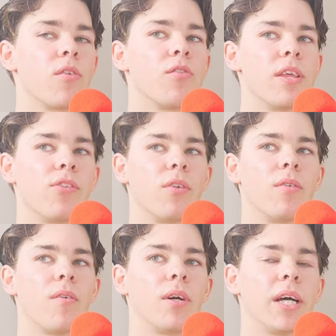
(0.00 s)
the
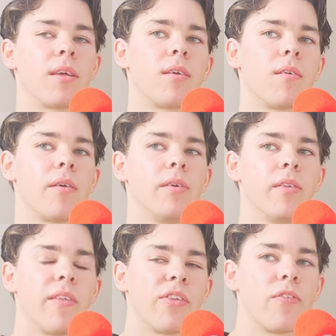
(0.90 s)
reason, like,
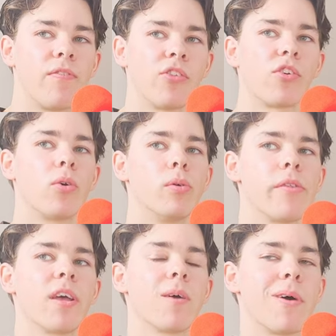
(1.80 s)
there's the physical
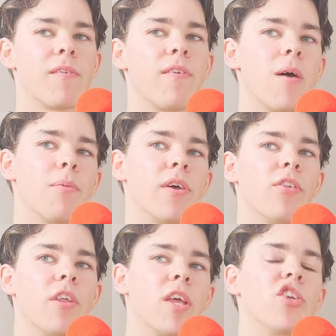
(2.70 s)
thing about the fireplace
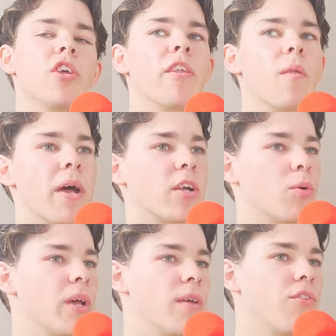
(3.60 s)
and the kitchen and the
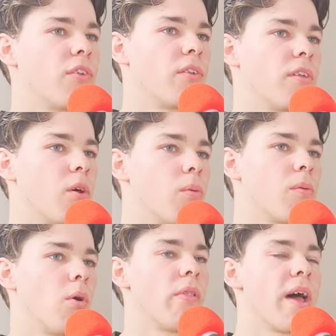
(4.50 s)
microwaves and, you know,
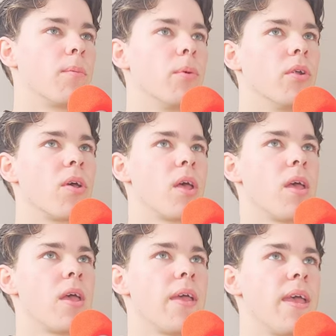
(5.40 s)
all that, but
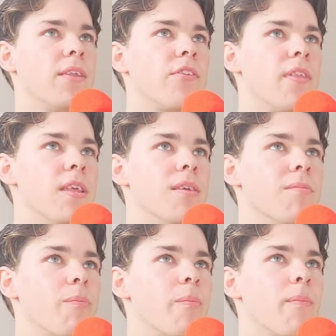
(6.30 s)
it's the
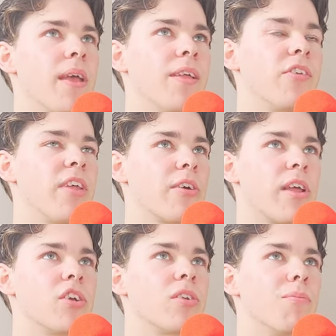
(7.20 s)

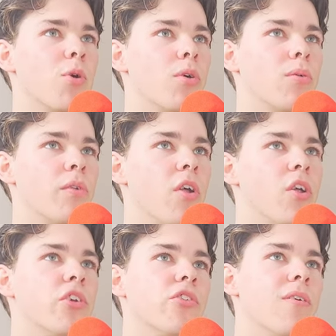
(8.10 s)
degradation more, not
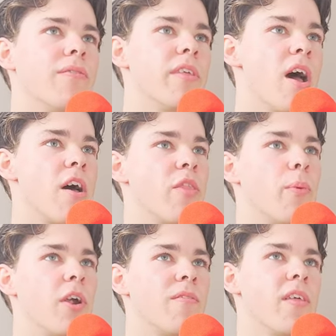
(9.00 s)
just of the hearth,
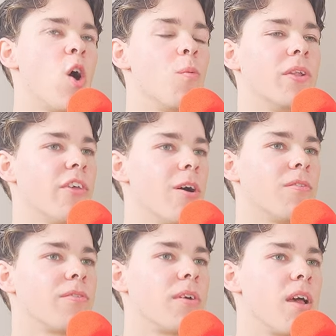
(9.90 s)
but of the home
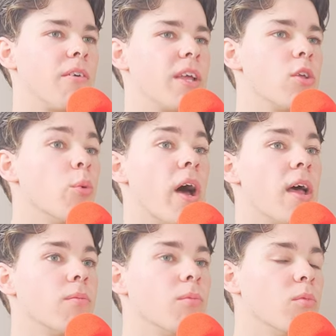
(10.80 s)
itself. Mm-hmm. Like you and
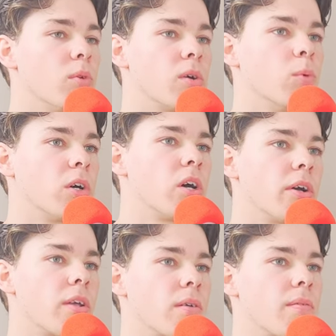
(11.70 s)
I will
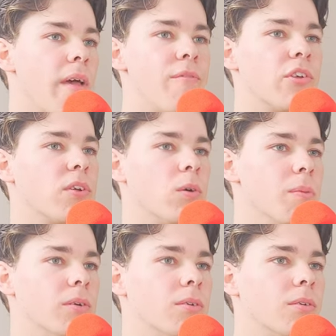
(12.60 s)
cook every single
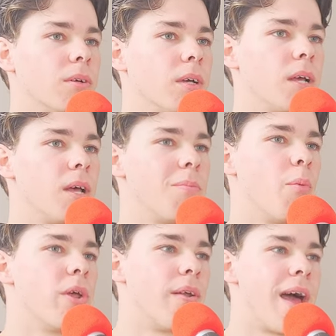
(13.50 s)
meal, but
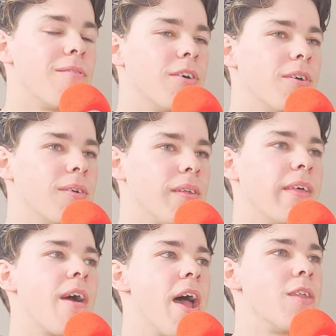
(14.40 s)
we don't have the
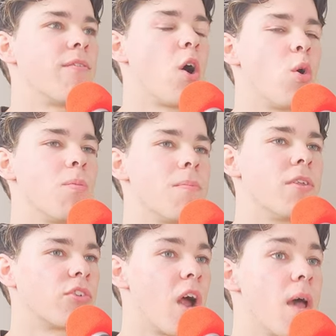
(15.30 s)
kind of home I'm
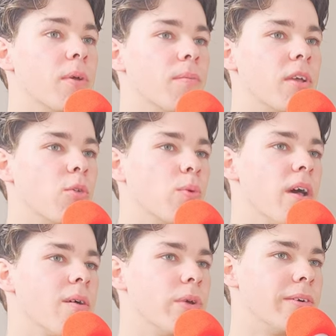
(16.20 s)
describing, because we
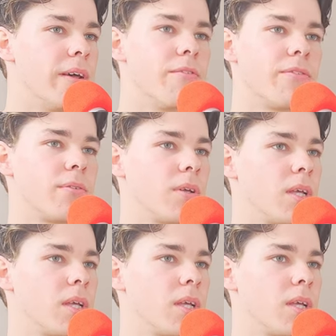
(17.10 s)
live